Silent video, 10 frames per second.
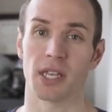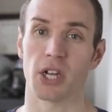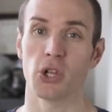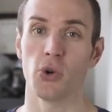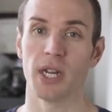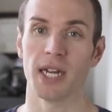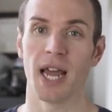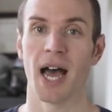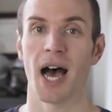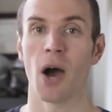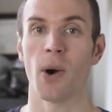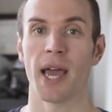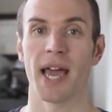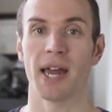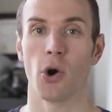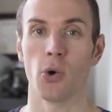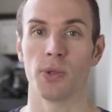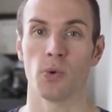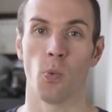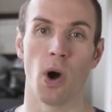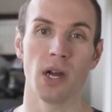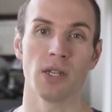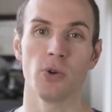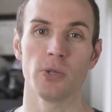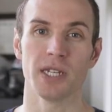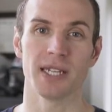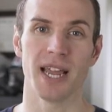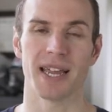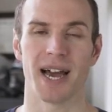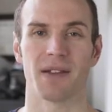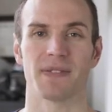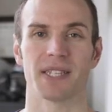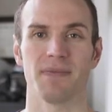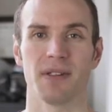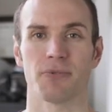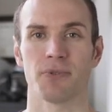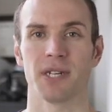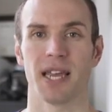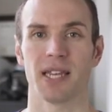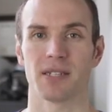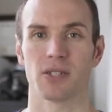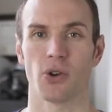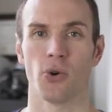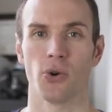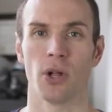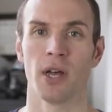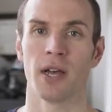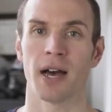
including how I had only one losing day out of 73 days in total.